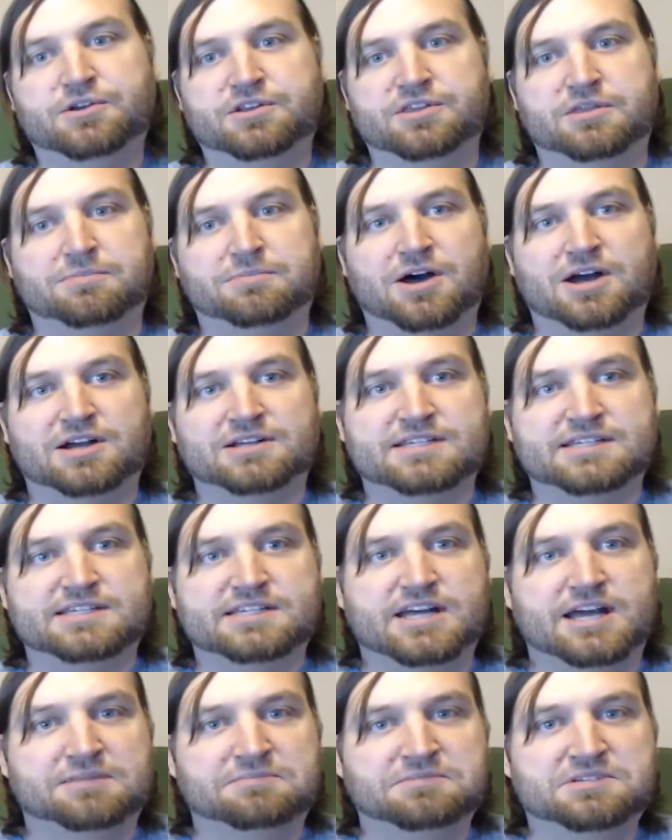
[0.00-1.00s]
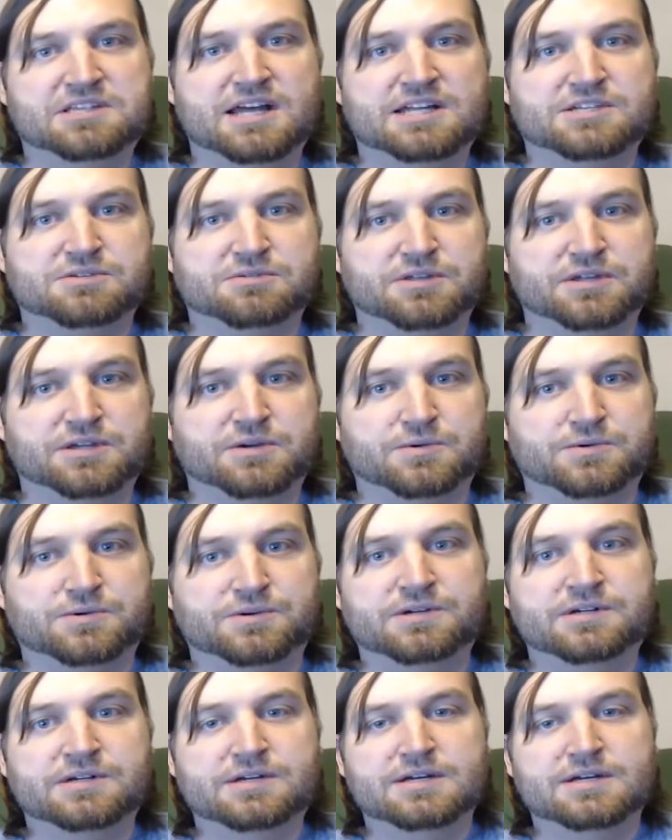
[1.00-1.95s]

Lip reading: in the box this time, so that's really cool.